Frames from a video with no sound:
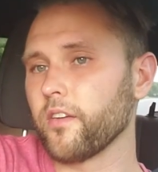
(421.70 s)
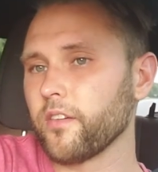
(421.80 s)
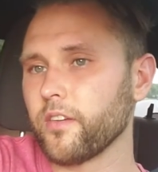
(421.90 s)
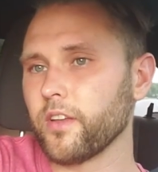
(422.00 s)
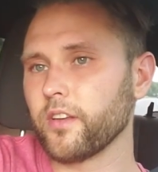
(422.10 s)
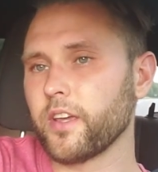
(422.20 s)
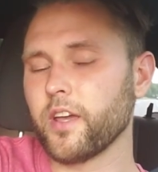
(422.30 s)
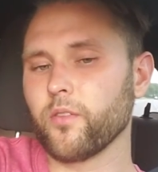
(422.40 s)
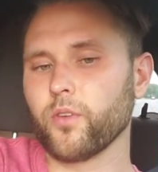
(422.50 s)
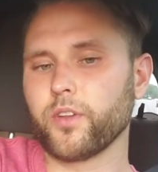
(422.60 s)
and you
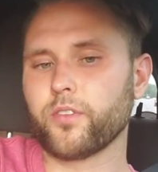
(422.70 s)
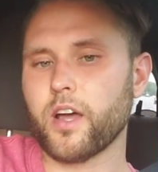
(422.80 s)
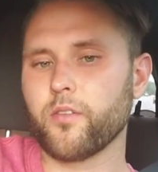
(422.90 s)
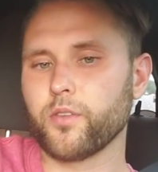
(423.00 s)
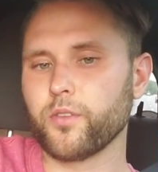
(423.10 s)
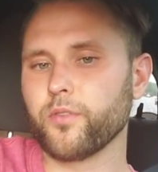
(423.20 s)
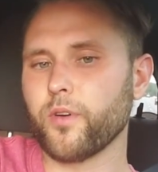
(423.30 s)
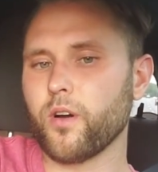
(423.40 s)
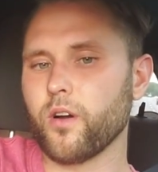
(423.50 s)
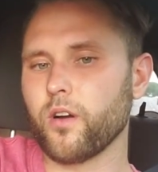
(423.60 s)
can't really travel too
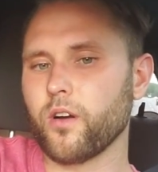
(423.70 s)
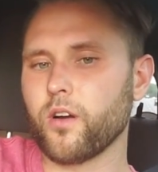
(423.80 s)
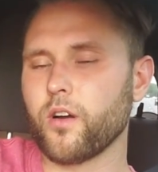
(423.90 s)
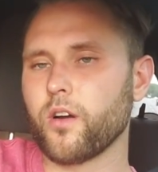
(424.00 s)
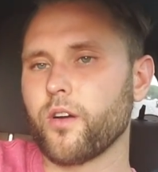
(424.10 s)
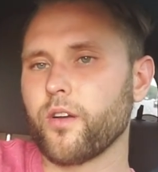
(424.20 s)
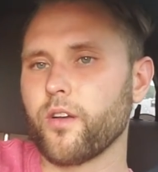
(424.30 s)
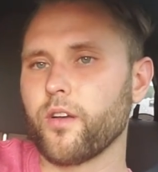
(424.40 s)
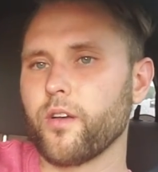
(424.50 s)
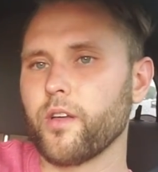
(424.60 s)
far,
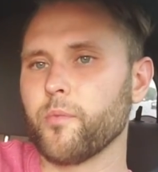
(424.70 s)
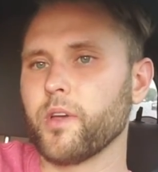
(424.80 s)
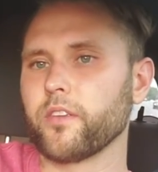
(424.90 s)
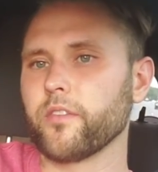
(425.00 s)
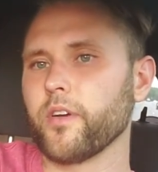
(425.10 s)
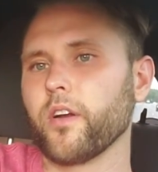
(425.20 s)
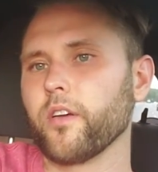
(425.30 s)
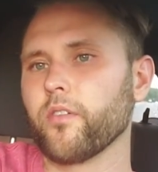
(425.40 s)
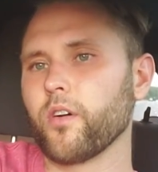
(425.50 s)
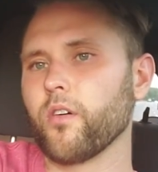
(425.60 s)
it makes it very
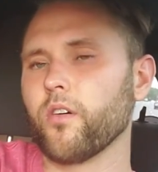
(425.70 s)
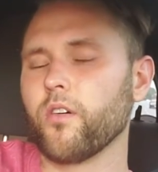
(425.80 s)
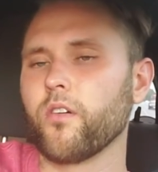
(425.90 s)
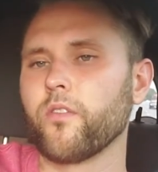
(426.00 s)
difficult.